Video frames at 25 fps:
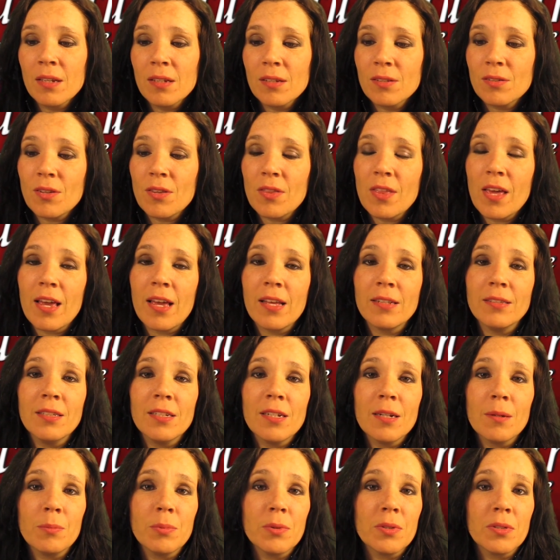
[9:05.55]
So they
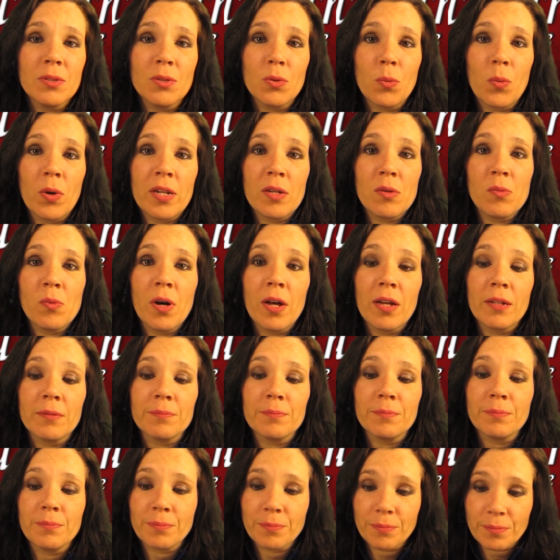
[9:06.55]
ended up with a
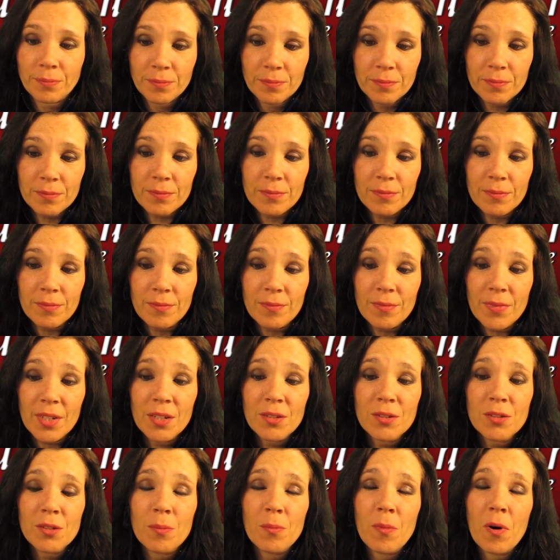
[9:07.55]
21.
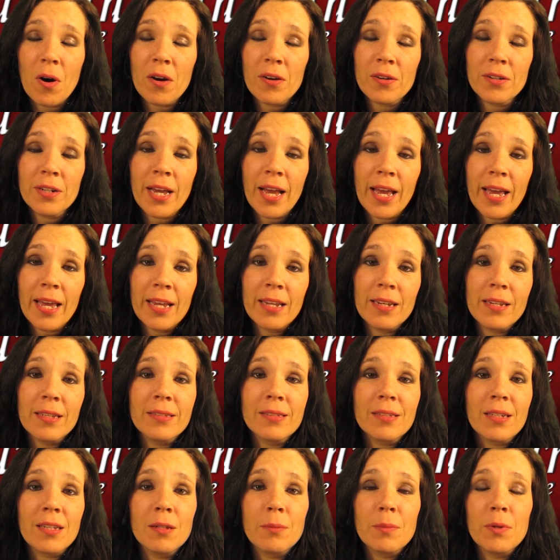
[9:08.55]
Tomorrow night,
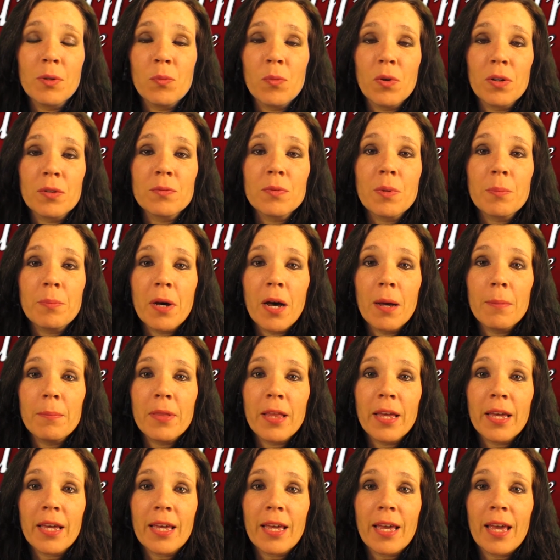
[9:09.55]
it's going to be One
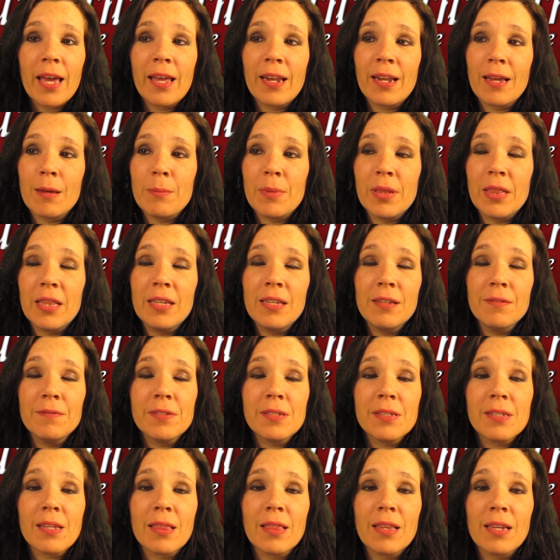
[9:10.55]
Republic, and I believe
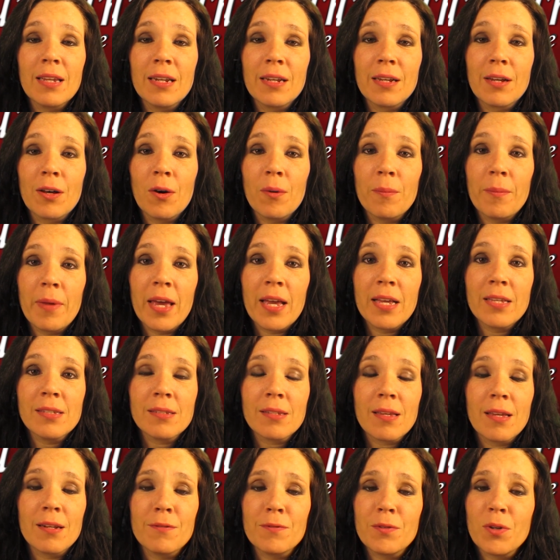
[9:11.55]
Selena
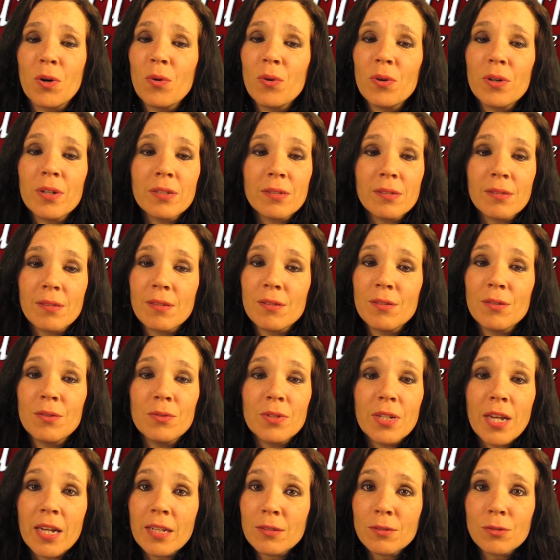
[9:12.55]
Gomez, and of course, the
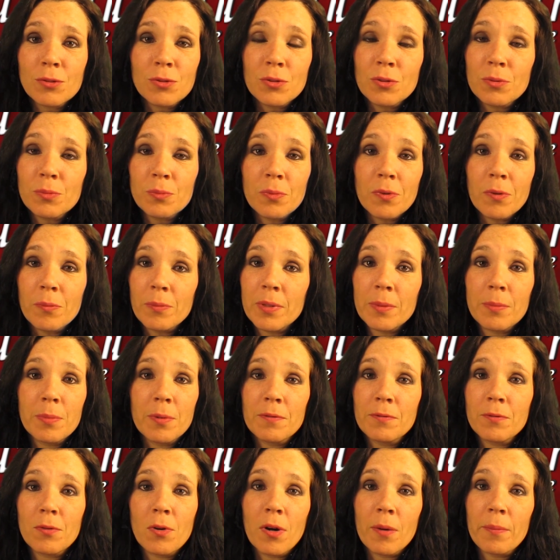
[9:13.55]
new dance troupe will be
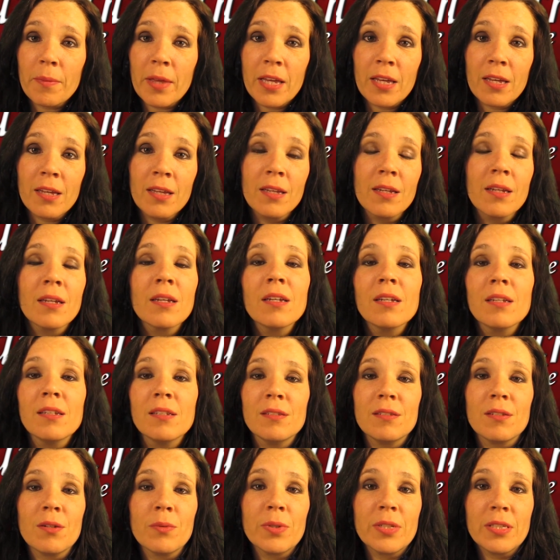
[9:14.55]
performing.
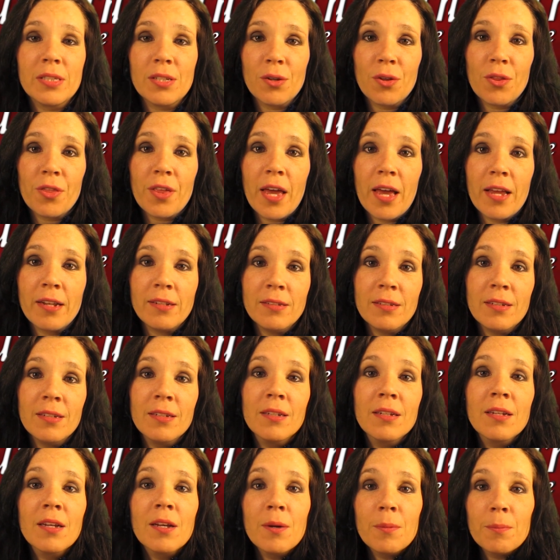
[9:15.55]
So until then,
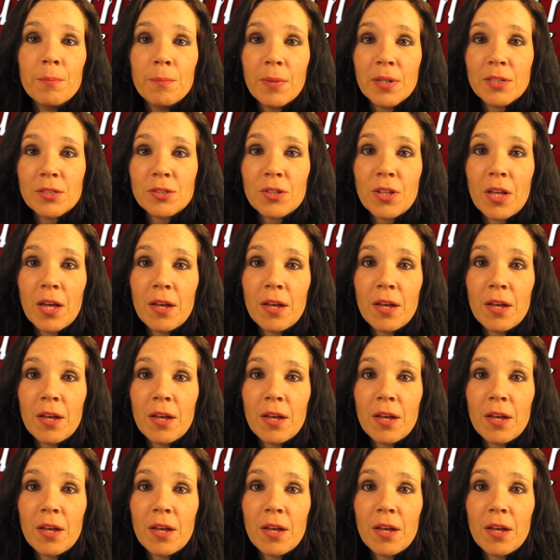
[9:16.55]
much